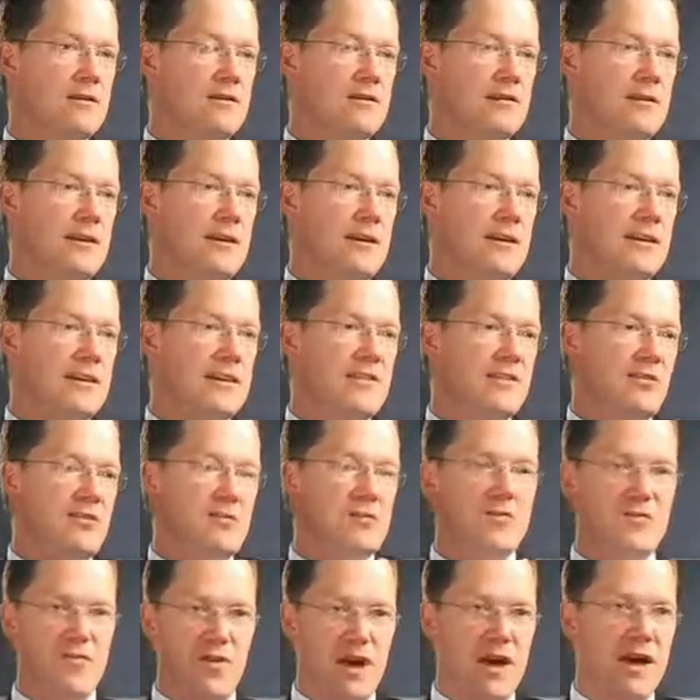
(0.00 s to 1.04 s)
either
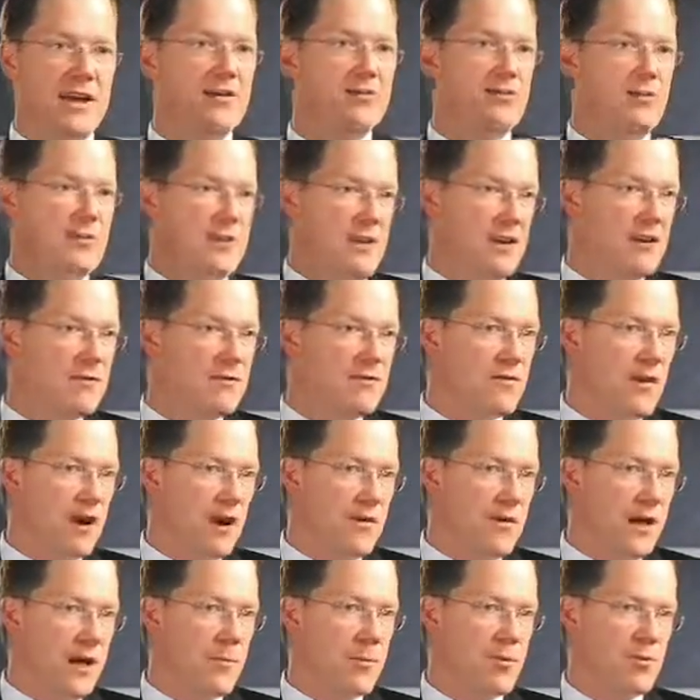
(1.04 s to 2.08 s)
find or identify
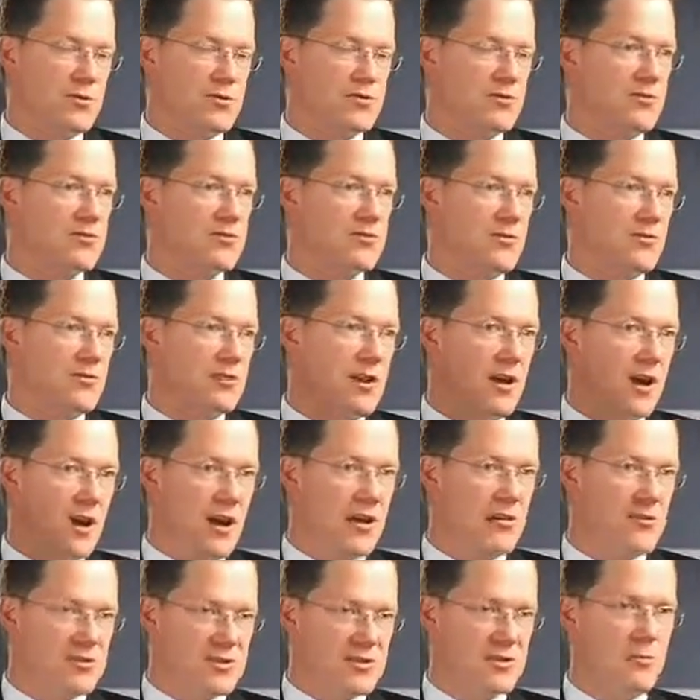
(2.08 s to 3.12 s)
that person, so they
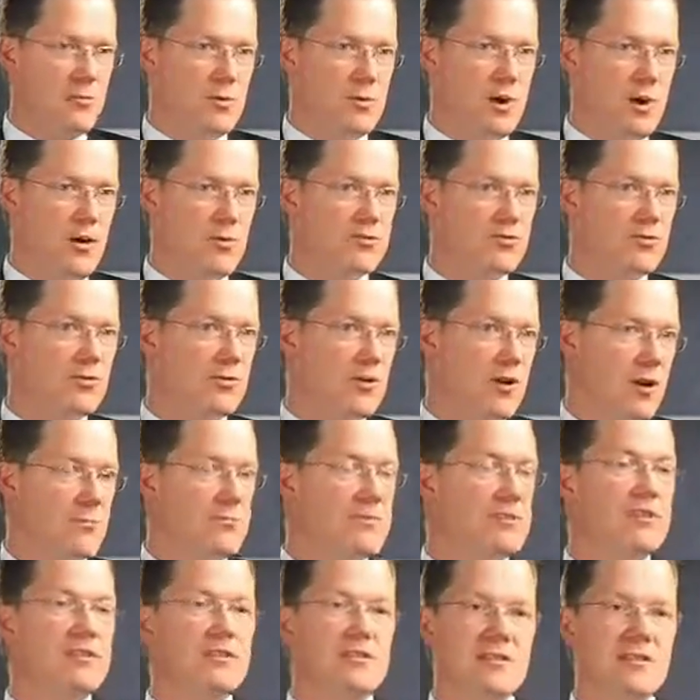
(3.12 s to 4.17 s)
hire someone else who
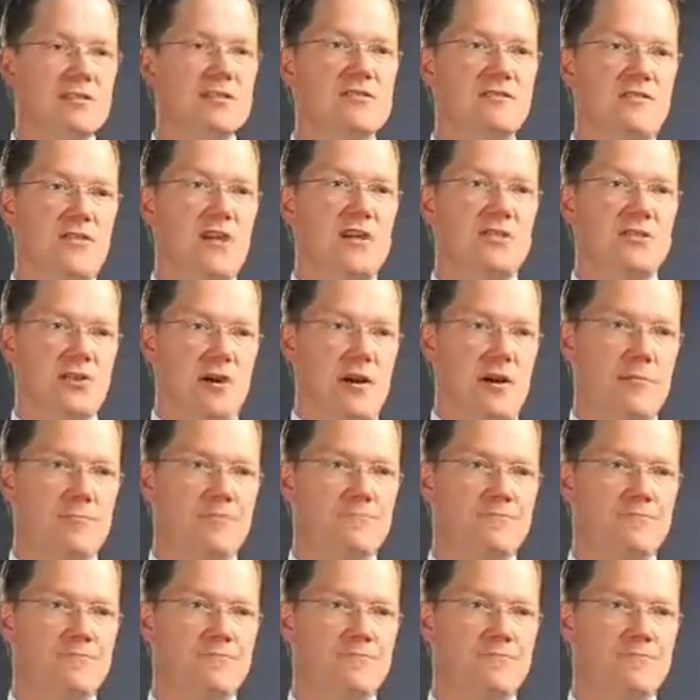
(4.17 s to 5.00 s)
comes in and does a fine job.